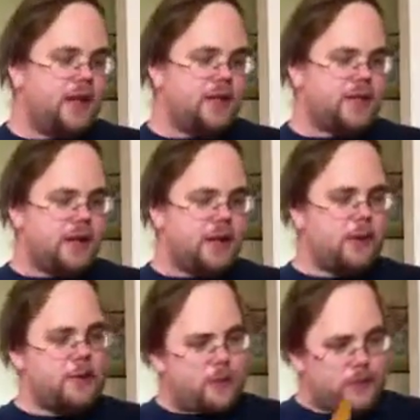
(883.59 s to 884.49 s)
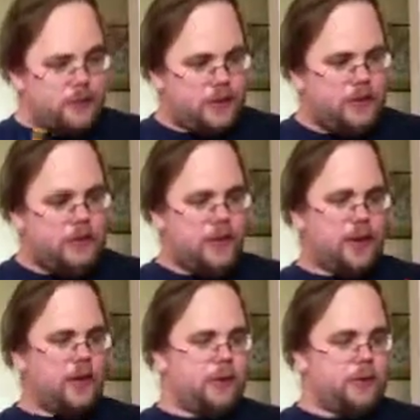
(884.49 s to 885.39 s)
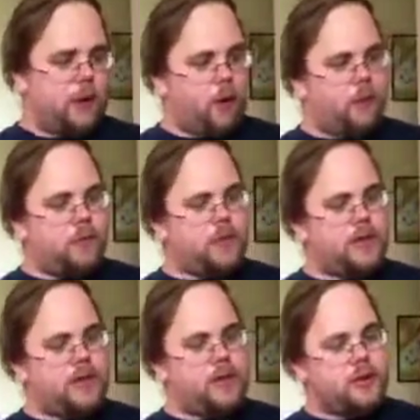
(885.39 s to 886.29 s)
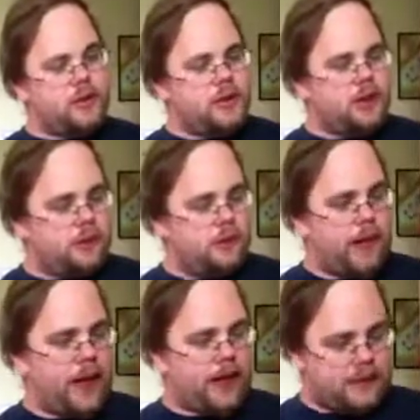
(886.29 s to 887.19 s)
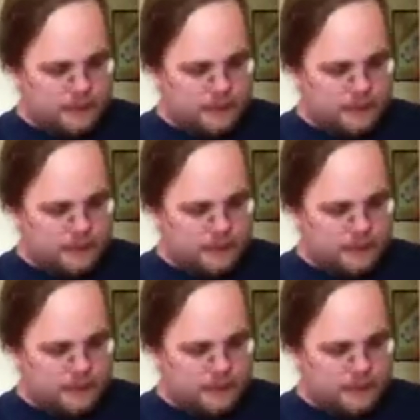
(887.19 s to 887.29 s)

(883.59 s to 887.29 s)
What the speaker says: So, hopefully you can come back.